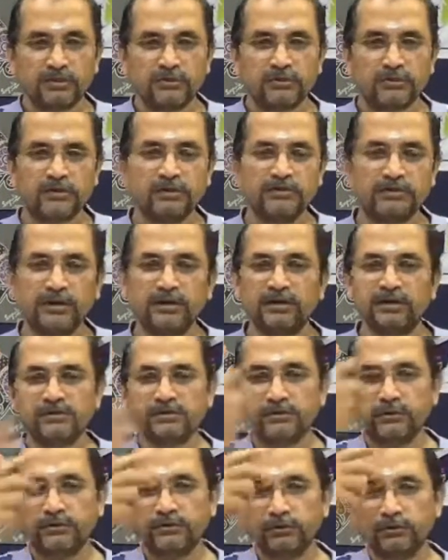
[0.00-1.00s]
So the trunk
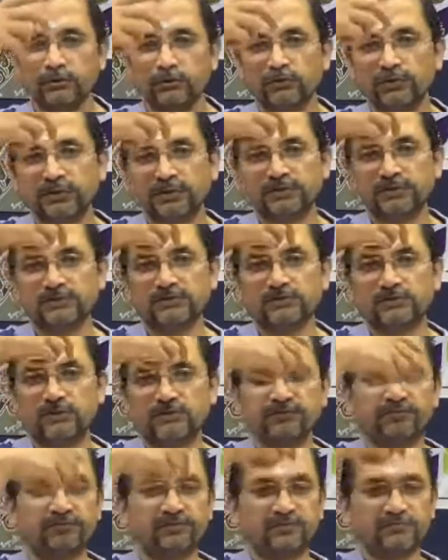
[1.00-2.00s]
is going to look like this. So
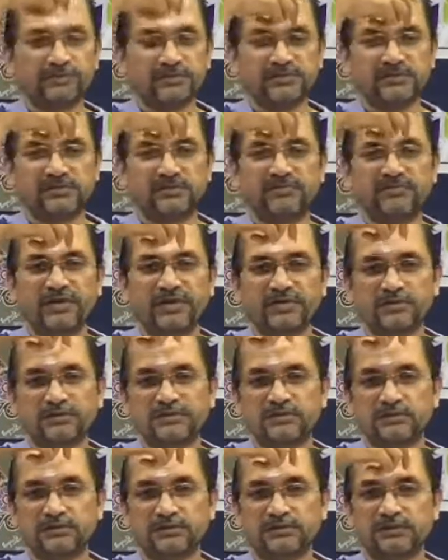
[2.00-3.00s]
if this is the
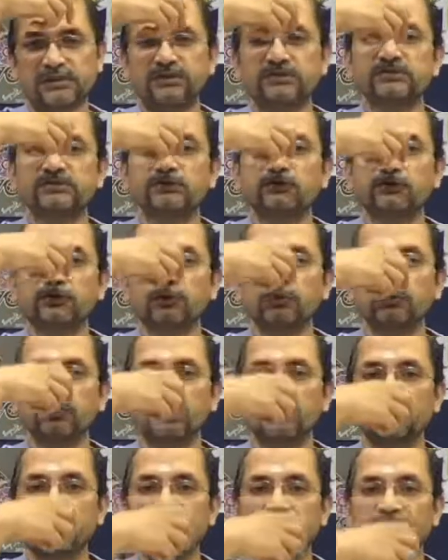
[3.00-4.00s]
face, the trunk is going to go
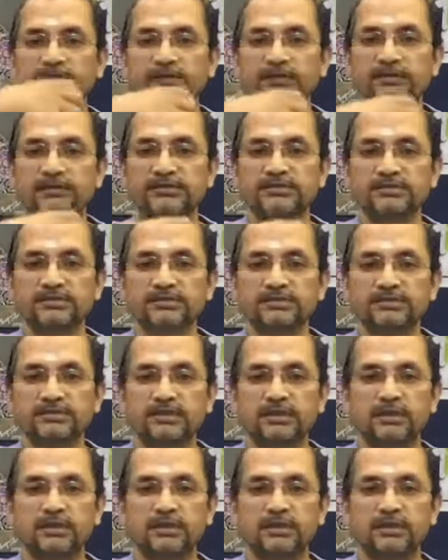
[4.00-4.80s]
down like this,